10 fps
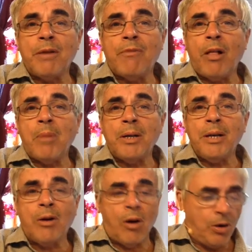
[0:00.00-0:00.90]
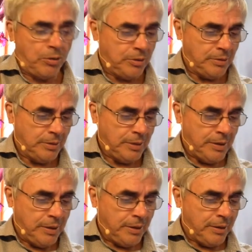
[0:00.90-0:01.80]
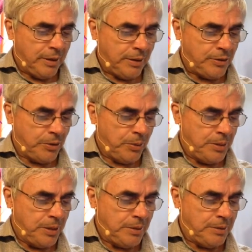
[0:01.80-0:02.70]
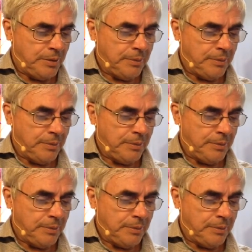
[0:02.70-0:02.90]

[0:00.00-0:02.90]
of Almighty God. And so he did.